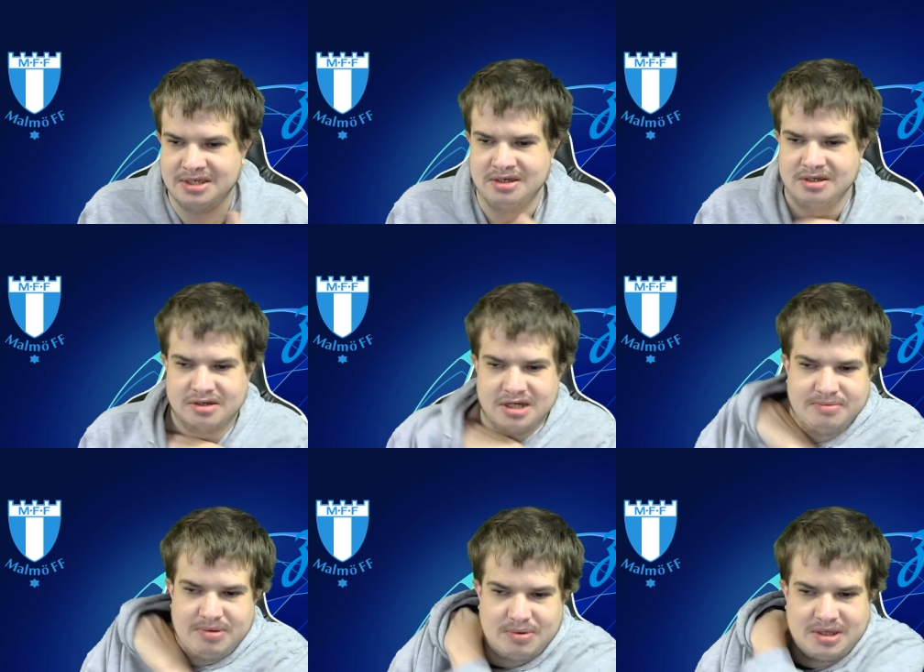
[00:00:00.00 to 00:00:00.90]
going
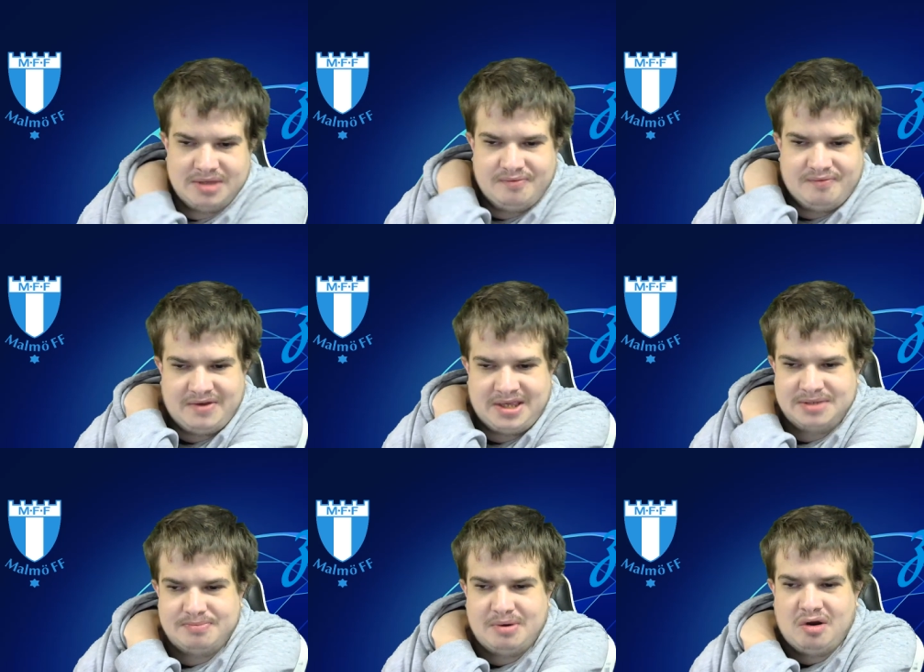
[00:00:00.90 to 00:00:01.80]
to be one of them things.
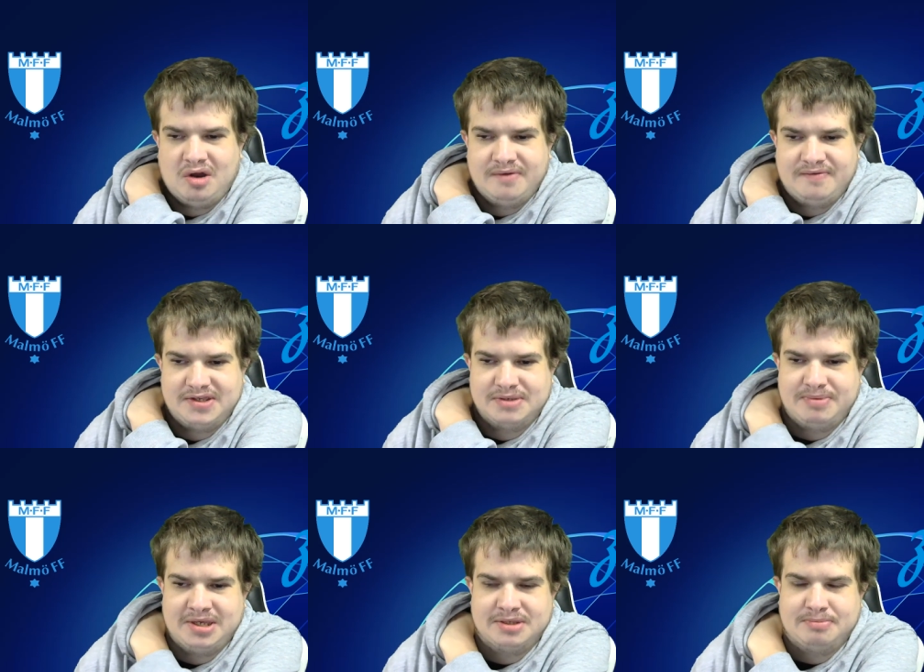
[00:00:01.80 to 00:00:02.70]
But I think St
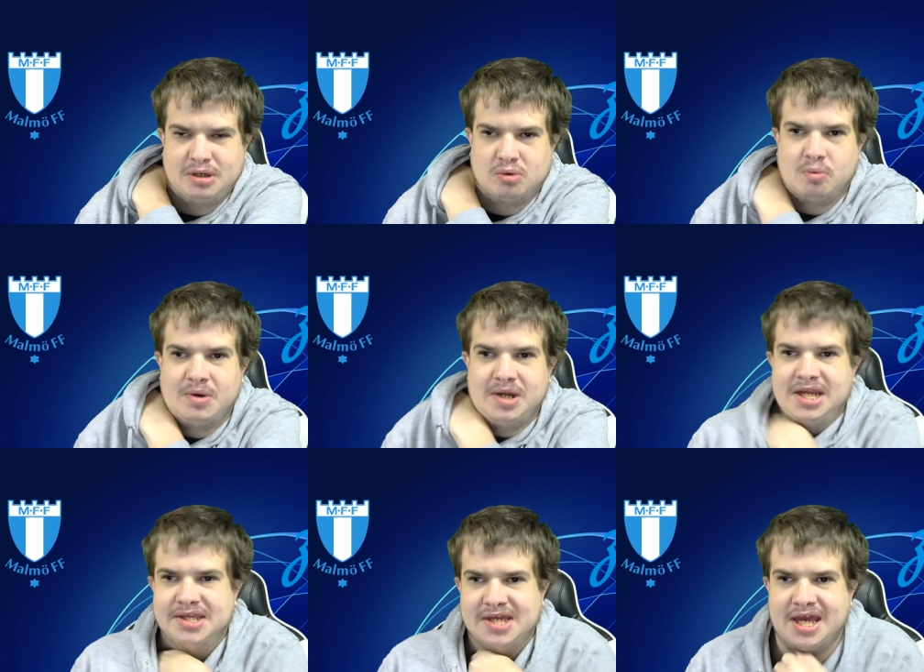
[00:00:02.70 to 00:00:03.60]
Petersburg will win
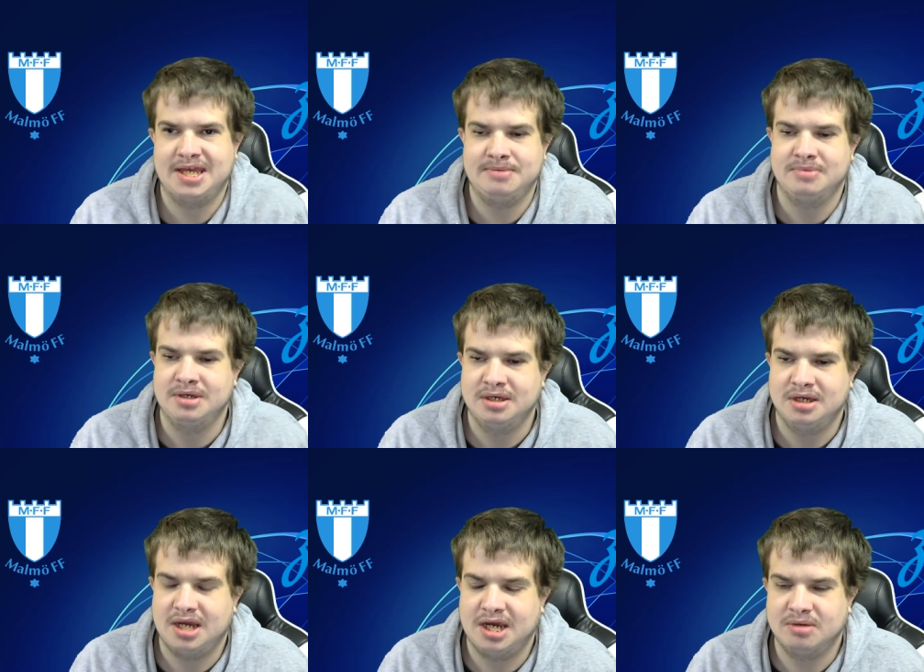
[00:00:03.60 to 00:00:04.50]
this game,
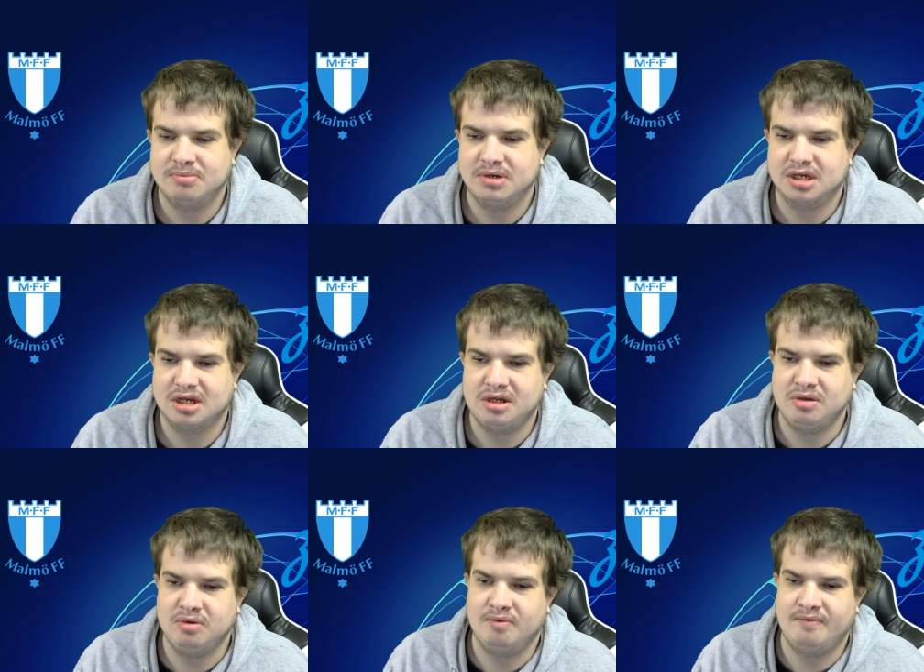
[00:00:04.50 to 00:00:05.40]
and I'm going to
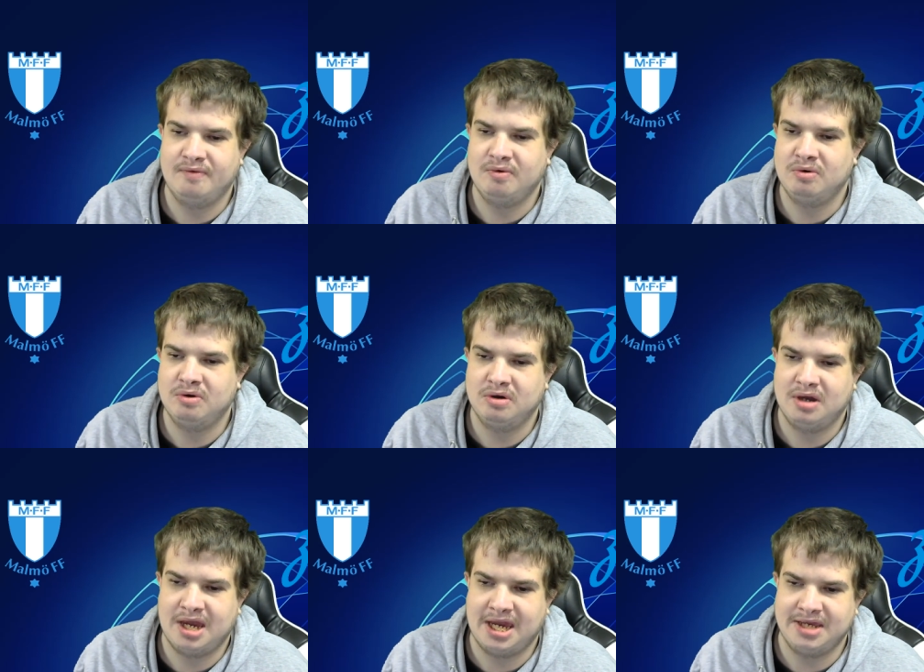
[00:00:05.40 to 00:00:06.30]
go for
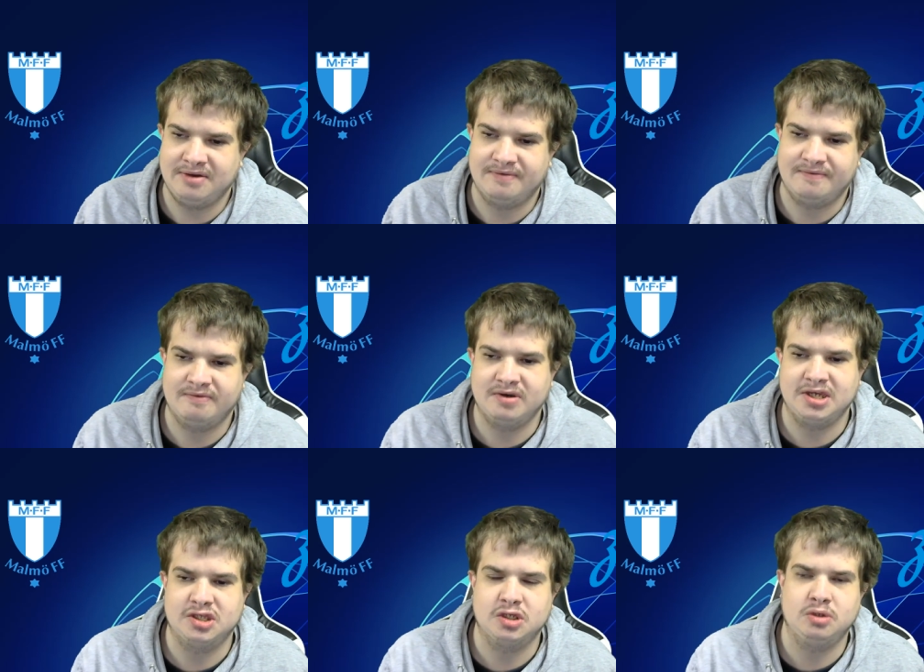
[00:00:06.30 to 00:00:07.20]
a 3
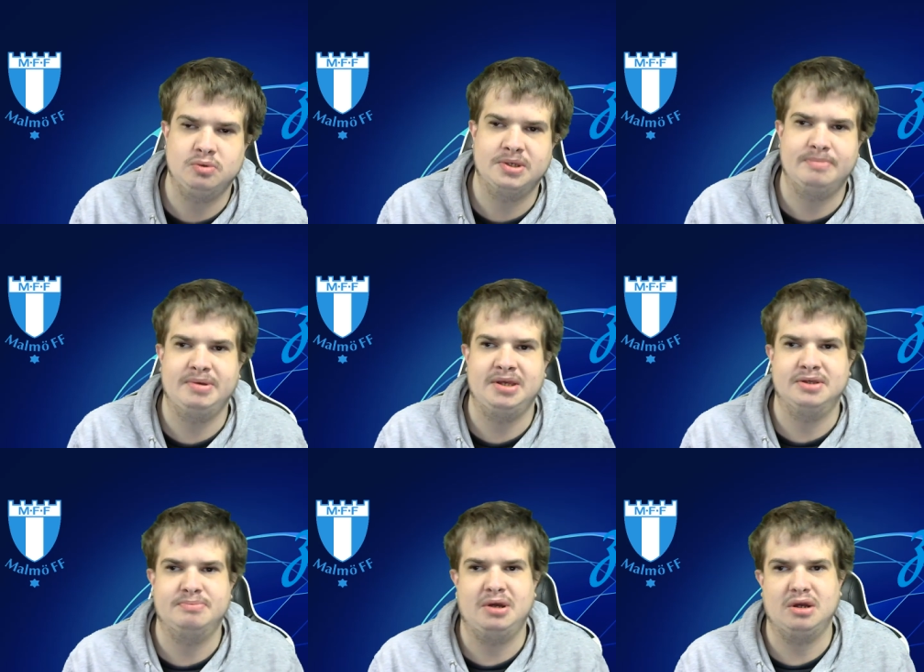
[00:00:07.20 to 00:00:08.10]
2 St
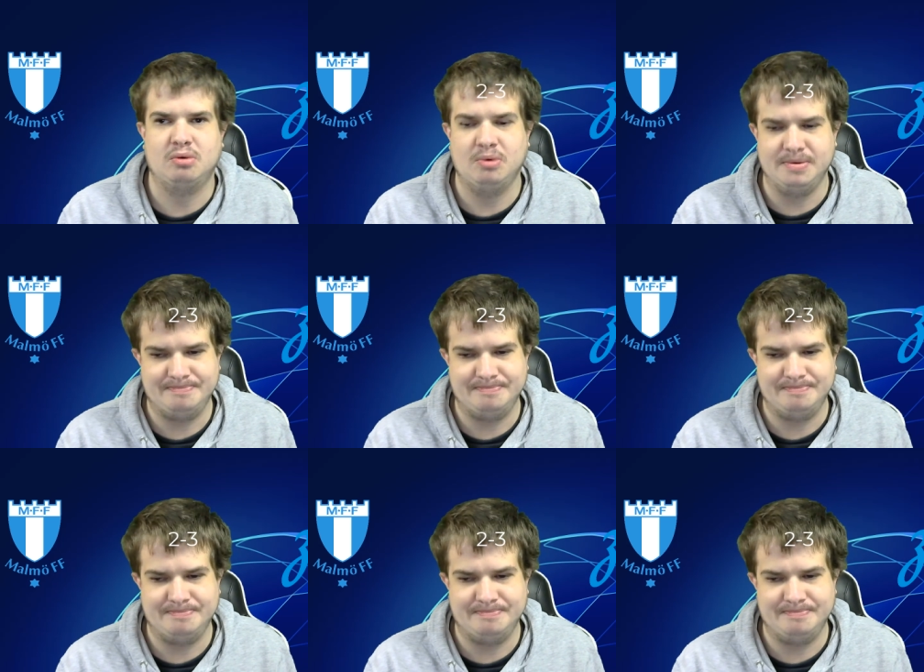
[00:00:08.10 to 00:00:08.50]
Petersburg win.